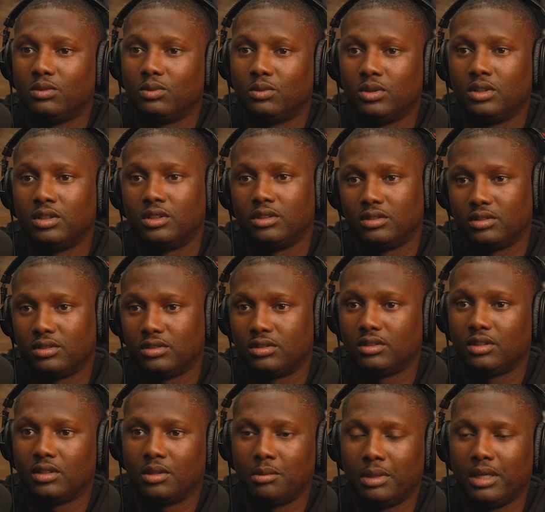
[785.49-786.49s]
was
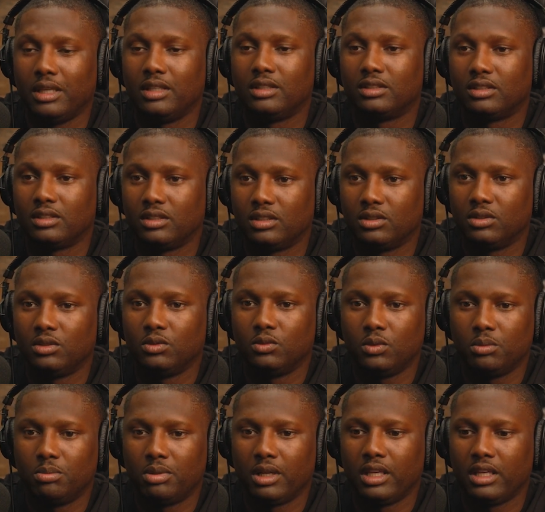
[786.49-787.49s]
amazing.
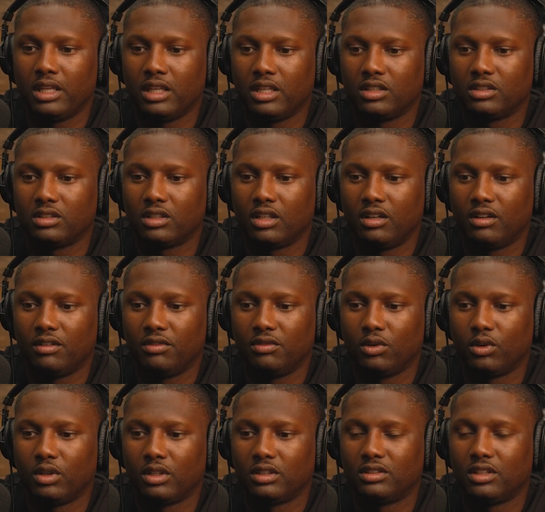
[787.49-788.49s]
We played against
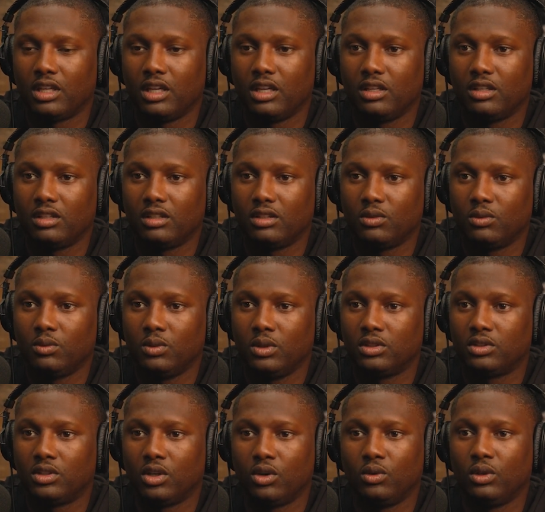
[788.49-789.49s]
Florida State. It
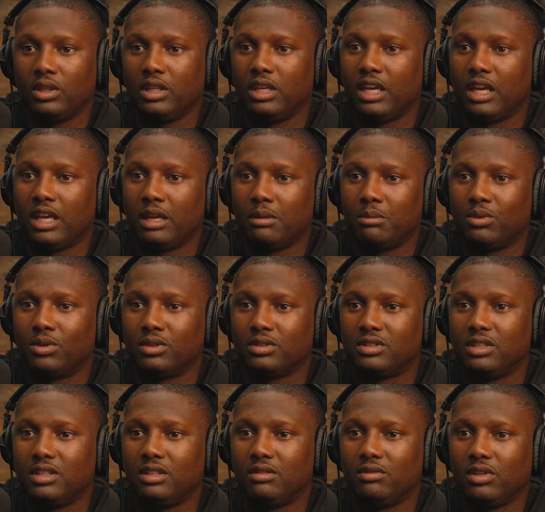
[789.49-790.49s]
was the only game on
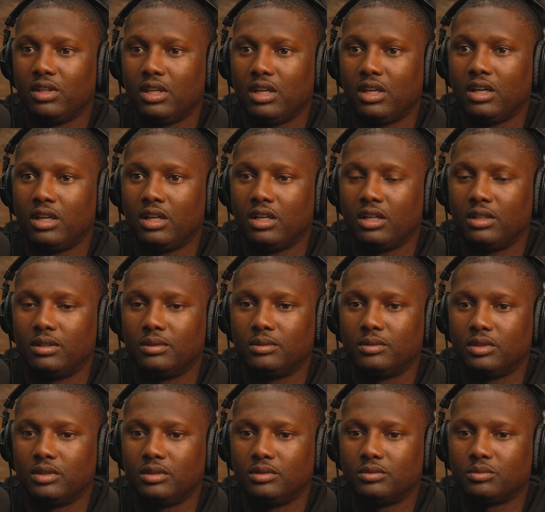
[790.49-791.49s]
TV
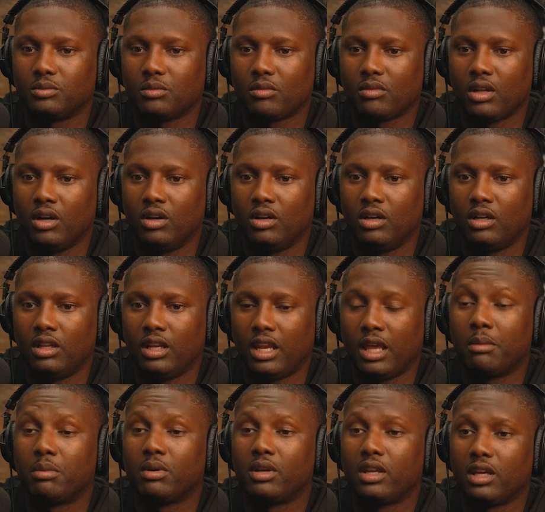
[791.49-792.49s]

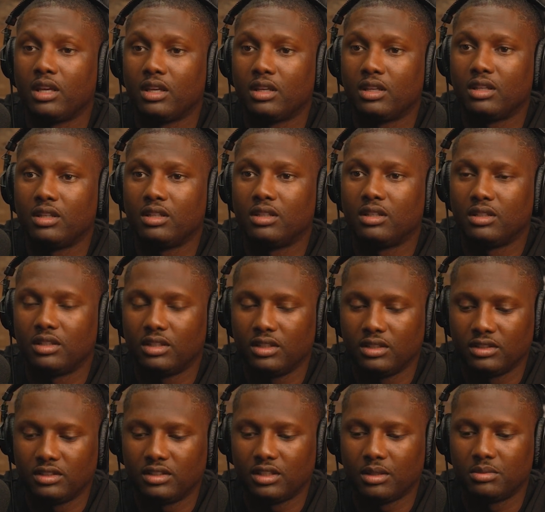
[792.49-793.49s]
Labor Day
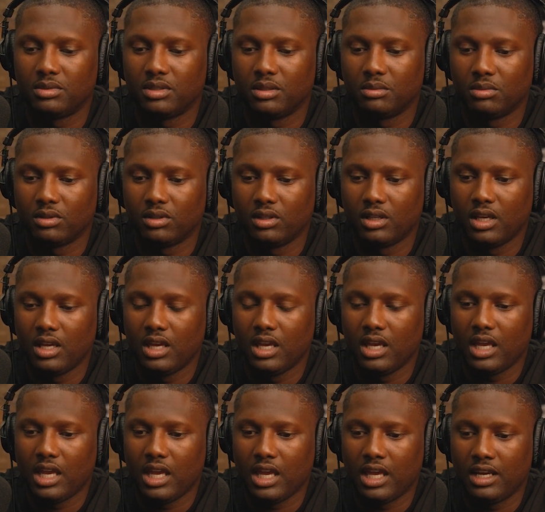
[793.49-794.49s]
in September,
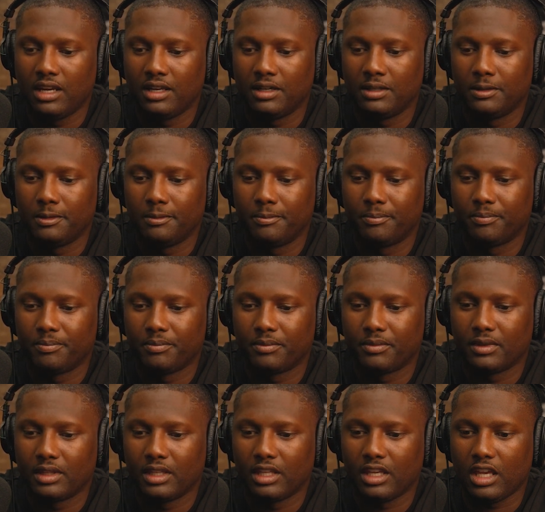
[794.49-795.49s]
and
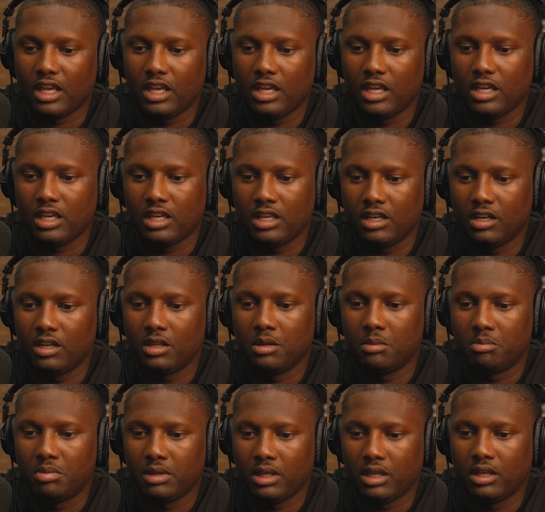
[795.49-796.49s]
it ended
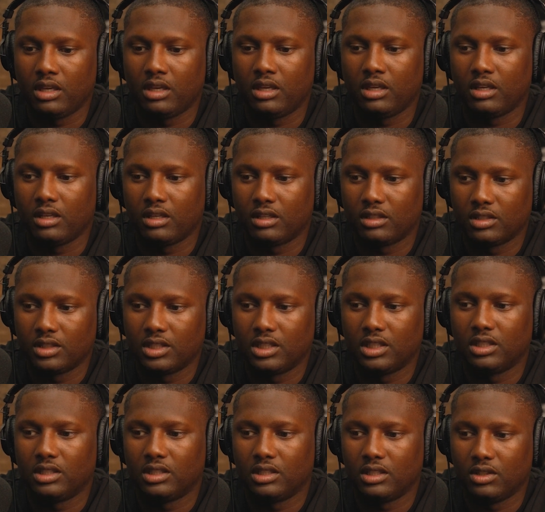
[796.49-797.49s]
up being,
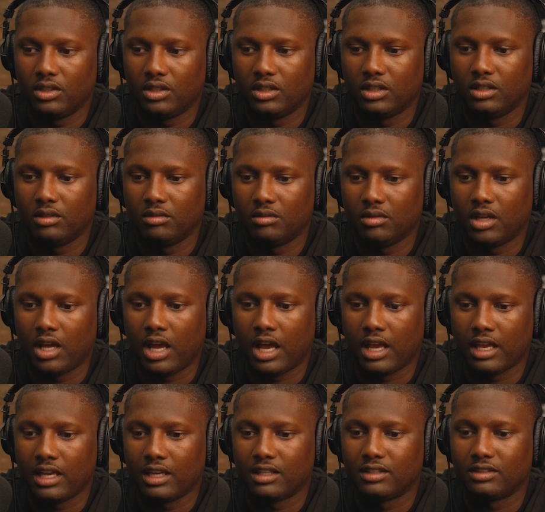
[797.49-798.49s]
I
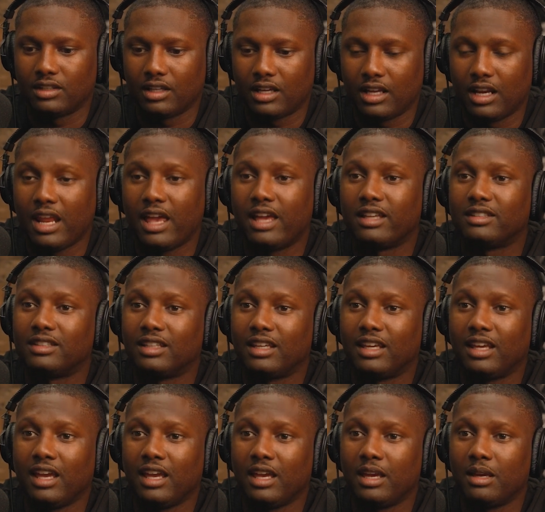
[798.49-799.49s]
guess, a classic
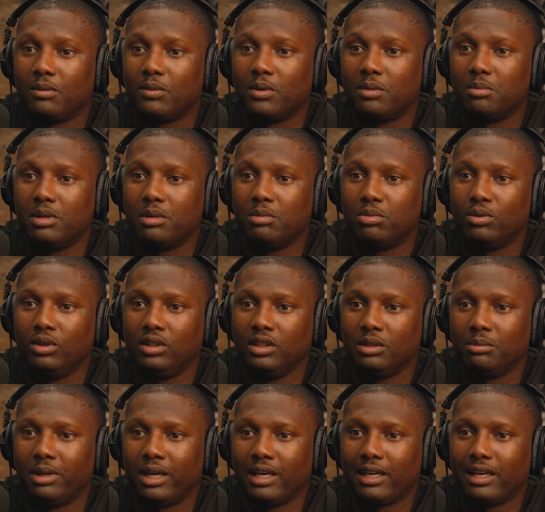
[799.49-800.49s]
game when people
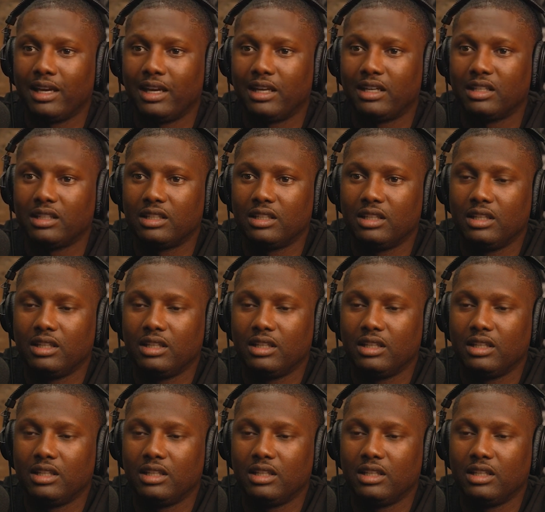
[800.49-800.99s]
look back at it.